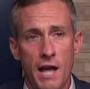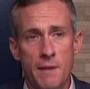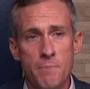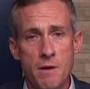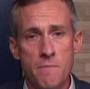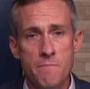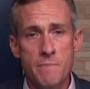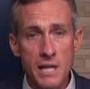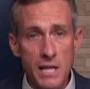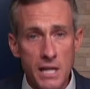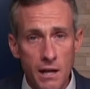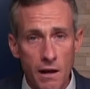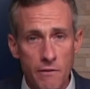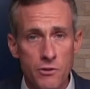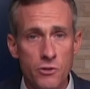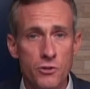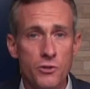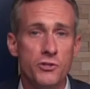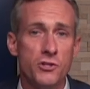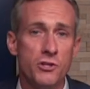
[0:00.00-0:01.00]
And by meeting
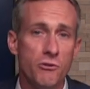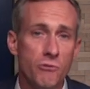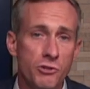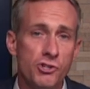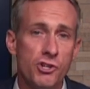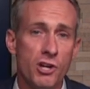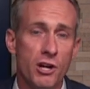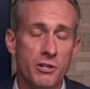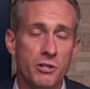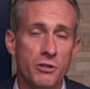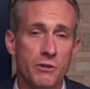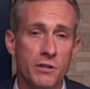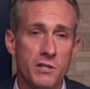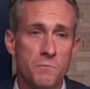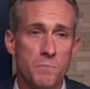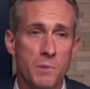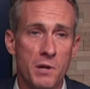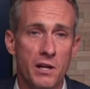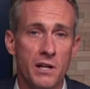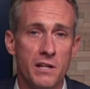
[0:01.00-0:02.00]
others who share your
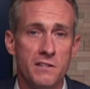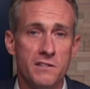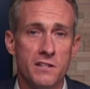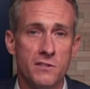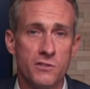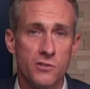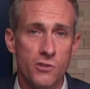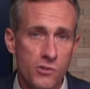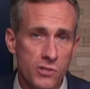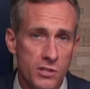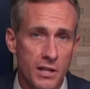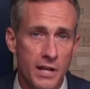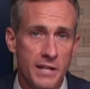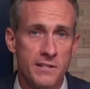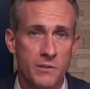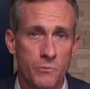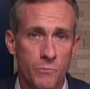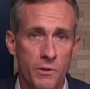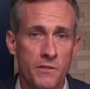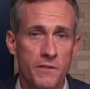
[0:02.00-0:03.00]
experience and
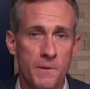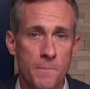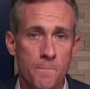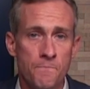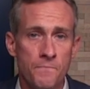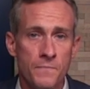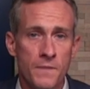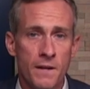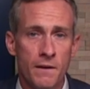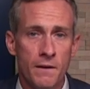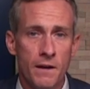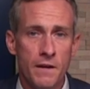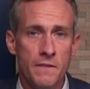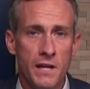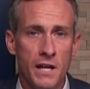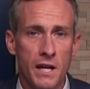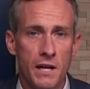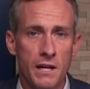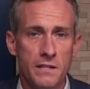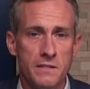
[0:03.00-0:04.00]
socializing with them,
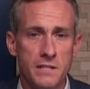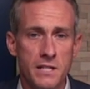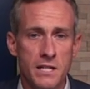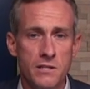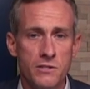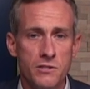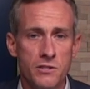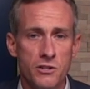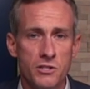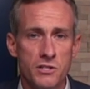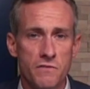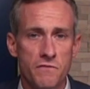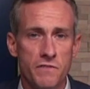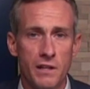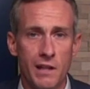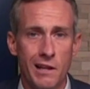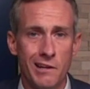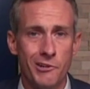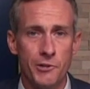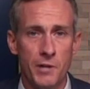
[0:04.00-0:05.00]
I think it gets easier to
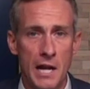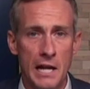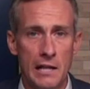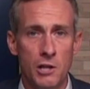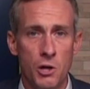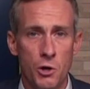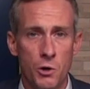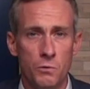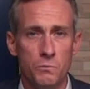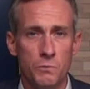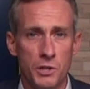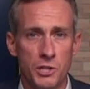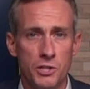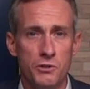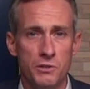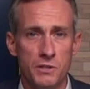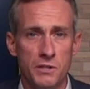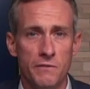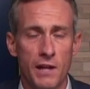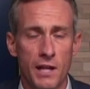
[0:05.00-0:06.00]
feel like you're not alone
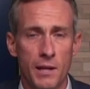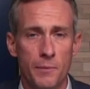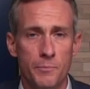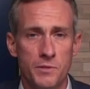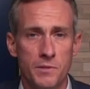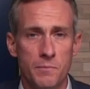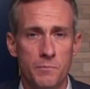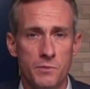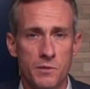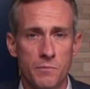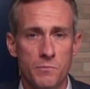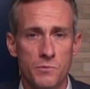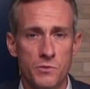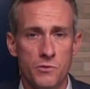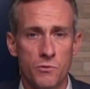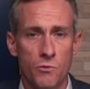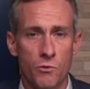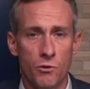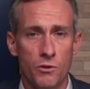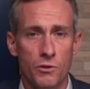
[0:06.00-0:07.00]
when you develop
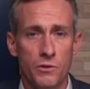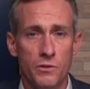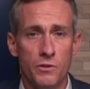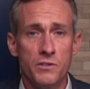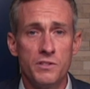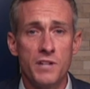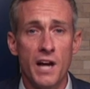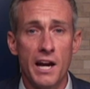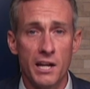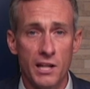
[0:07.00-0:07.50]
symptoms or,